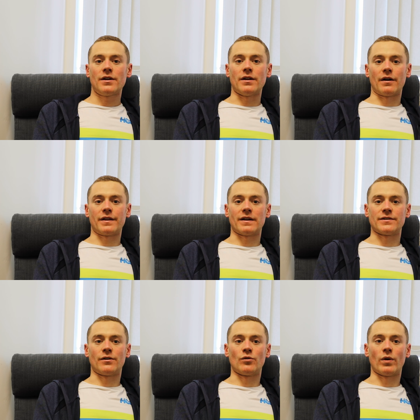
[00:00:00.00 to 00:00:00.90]
I think
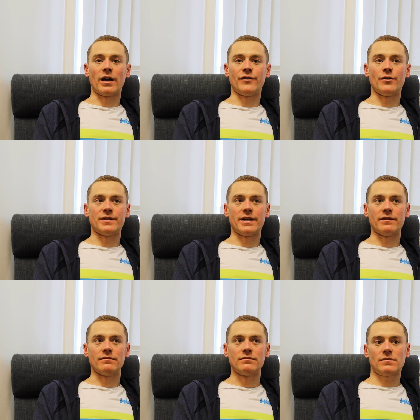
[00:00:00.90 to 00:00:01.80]
that's a good way of
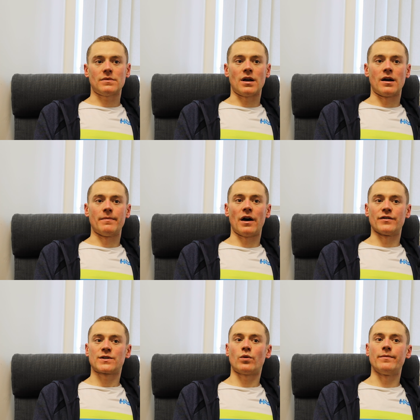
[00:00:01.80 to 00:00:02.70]
using
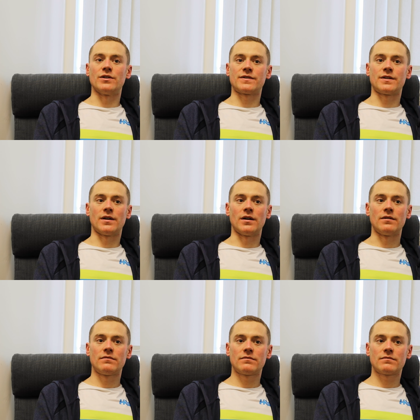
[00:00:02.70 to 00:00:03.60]
other swimmers to,